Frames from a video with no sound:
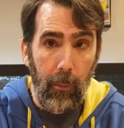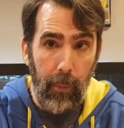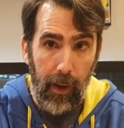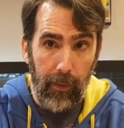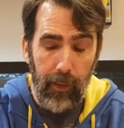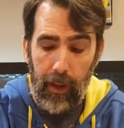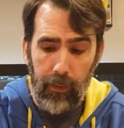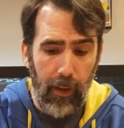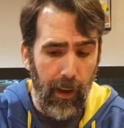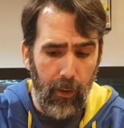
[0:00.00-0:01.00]
Path to
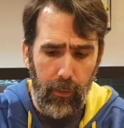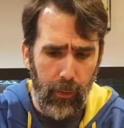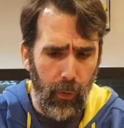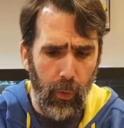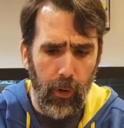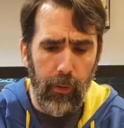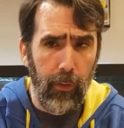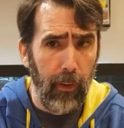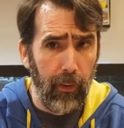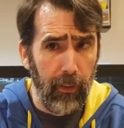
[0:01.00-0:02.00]
Exile, of
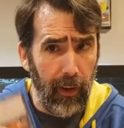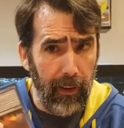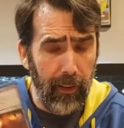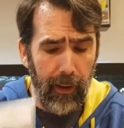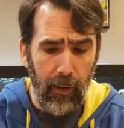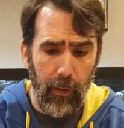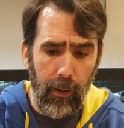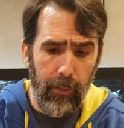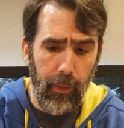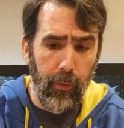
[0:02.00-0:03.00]
course. Cyclonic
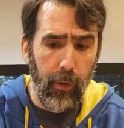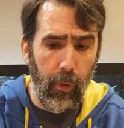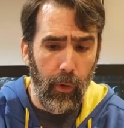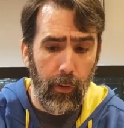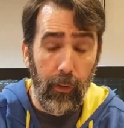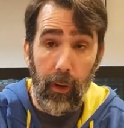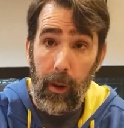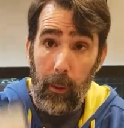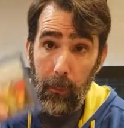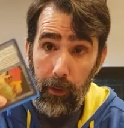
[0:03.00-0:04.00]
Rift, of course.
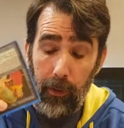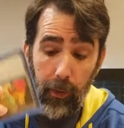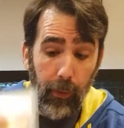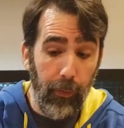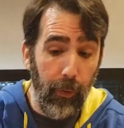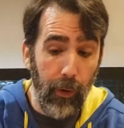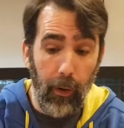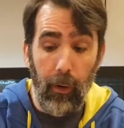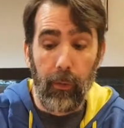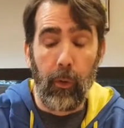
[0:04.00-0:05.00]
Mystical
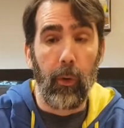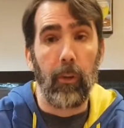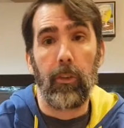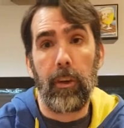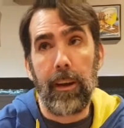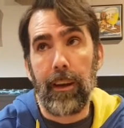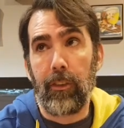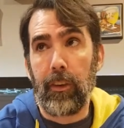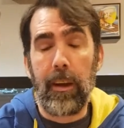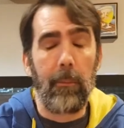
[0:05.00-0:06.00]
Tutor, of course. So you can
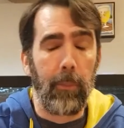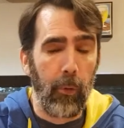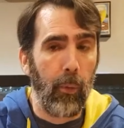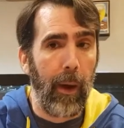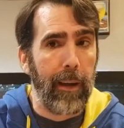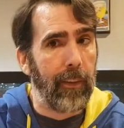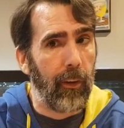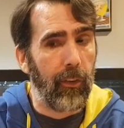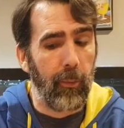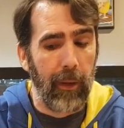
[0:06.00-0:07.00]
see blue-white,
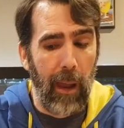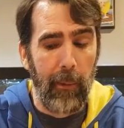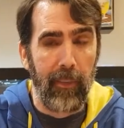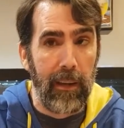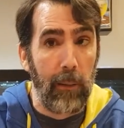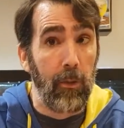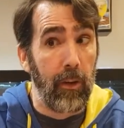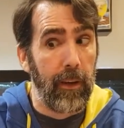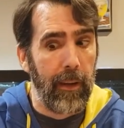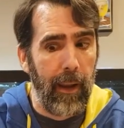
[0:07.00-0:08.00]
there's some common themes
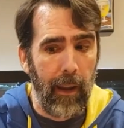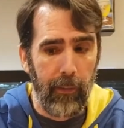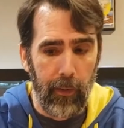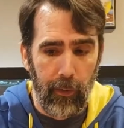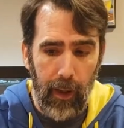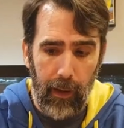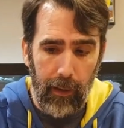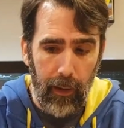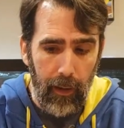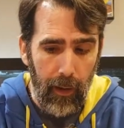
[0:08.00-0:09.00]
you need to have in your
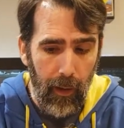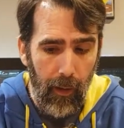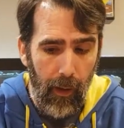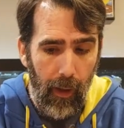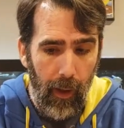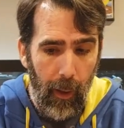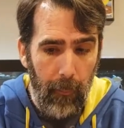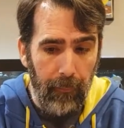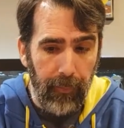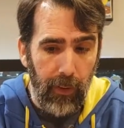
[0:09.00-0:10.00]
deck.
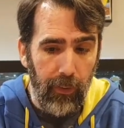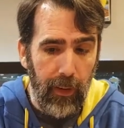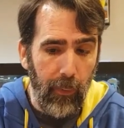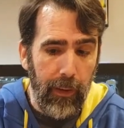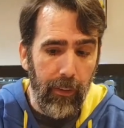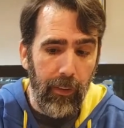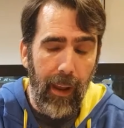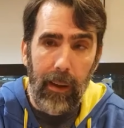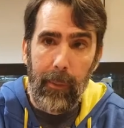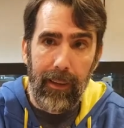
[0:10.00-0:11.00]
Sanguine
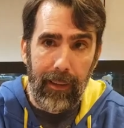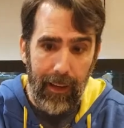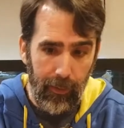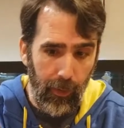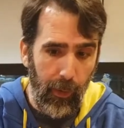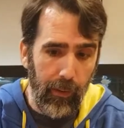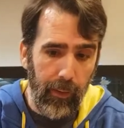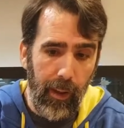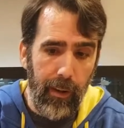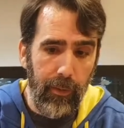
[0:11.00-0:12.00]
Sacrament, gain
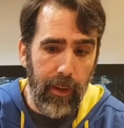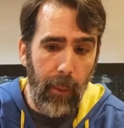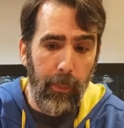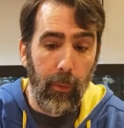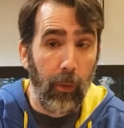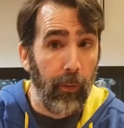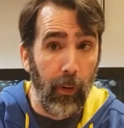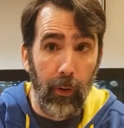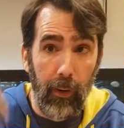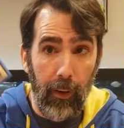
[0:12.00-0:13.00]
twice life, yep.
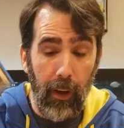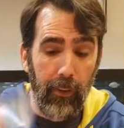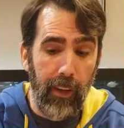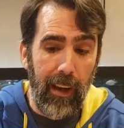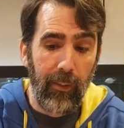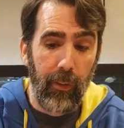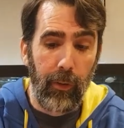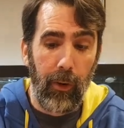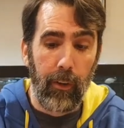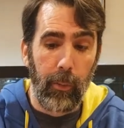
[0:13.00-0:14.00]
Return to Dust and
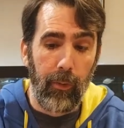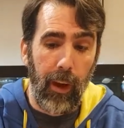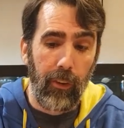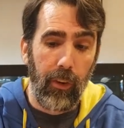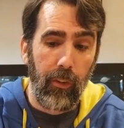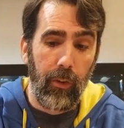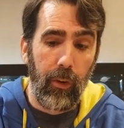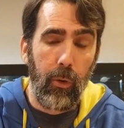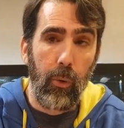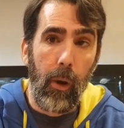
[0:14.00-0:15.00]
Teferi's Protection,
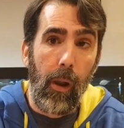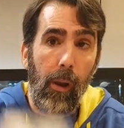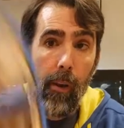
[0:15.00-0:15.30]
two